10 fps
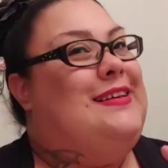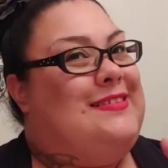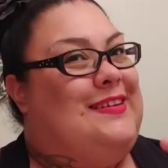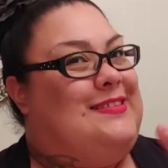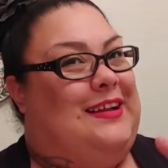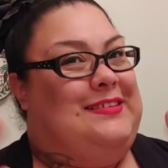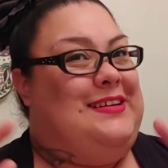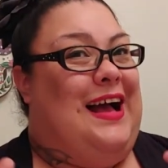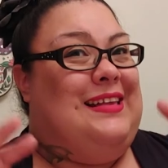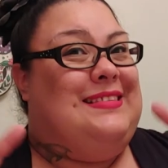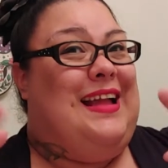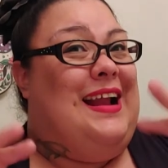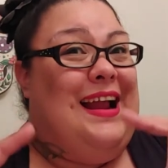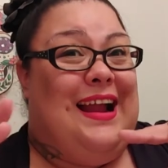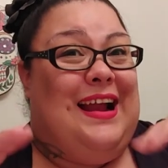So I'll talk to you guys
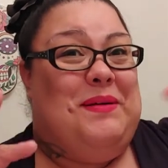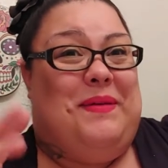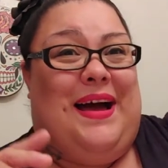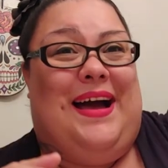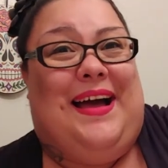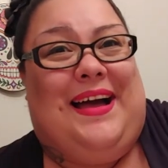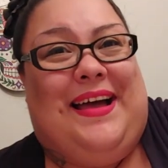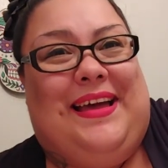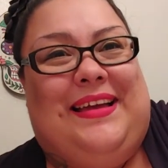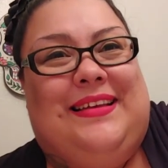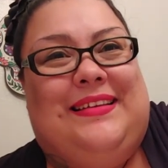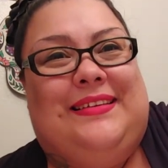later. Bye.